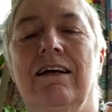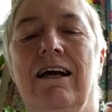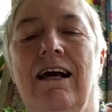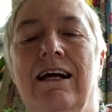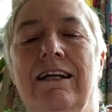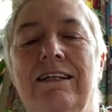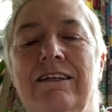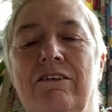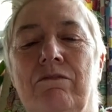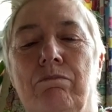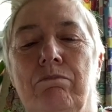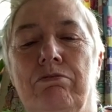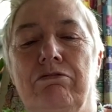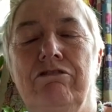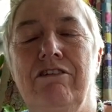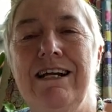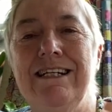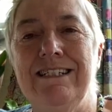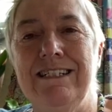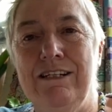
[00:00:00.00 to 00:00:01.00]
and
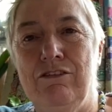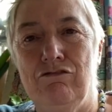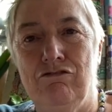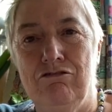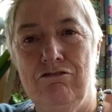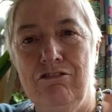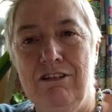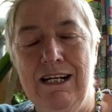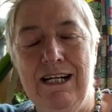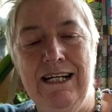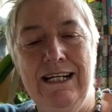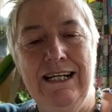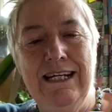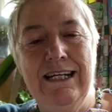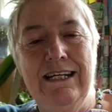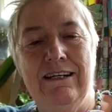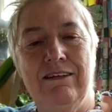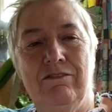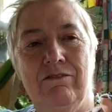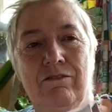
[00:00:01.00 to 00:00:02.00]
press it really